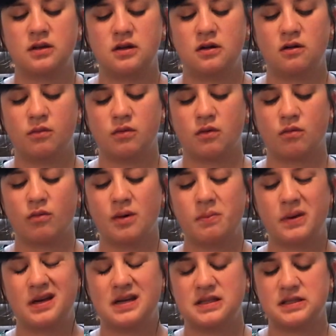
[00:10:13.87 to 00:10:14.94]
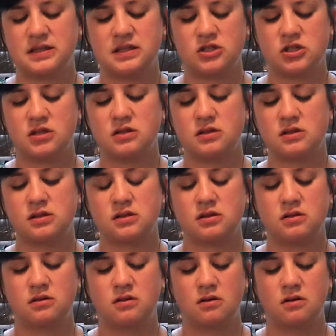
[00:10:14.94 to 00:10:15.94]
You don't want to rip any stitches.